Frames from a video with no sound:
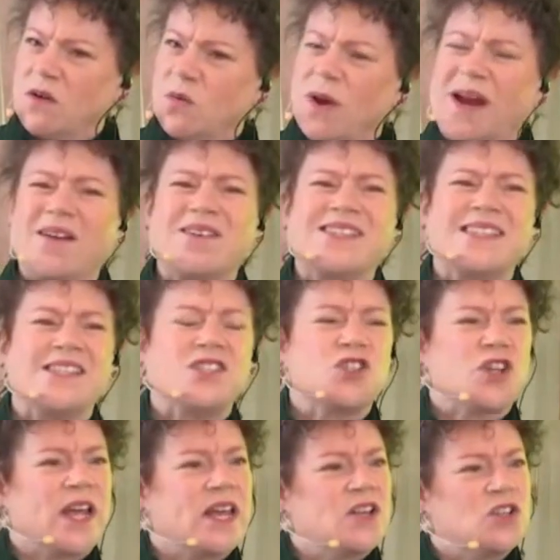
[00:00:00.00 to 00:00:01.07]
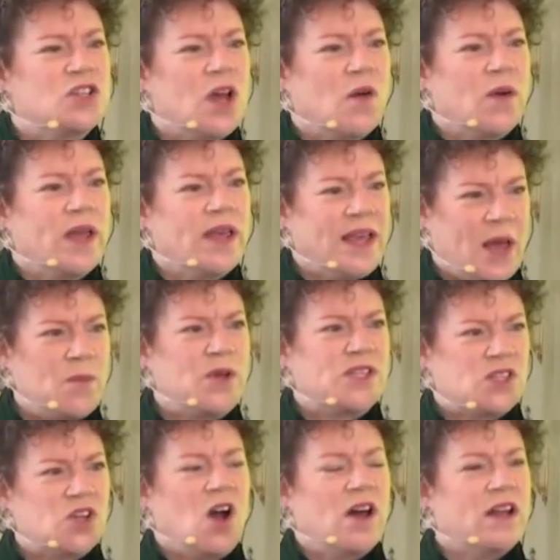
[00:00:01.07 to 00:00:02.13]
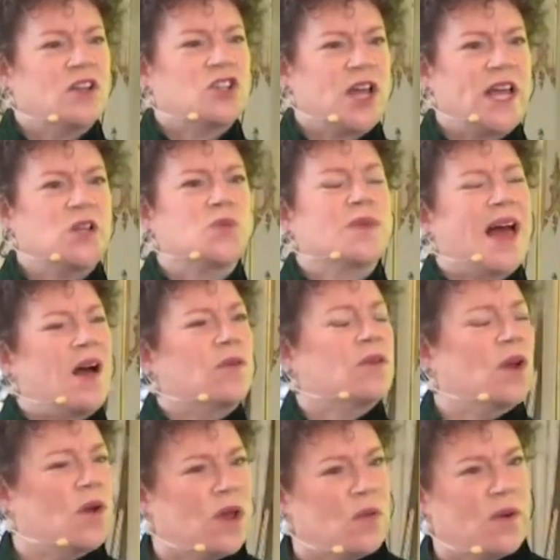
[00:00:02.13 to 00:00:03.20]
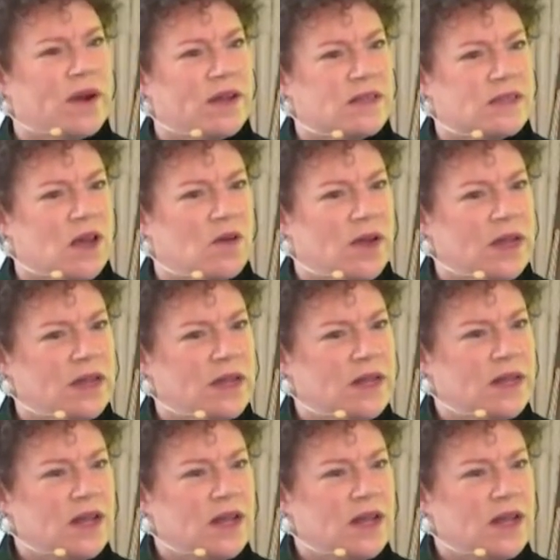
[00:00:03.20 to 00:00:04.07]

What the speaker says: Where is this change going? Can we start a change without knowing where it's going?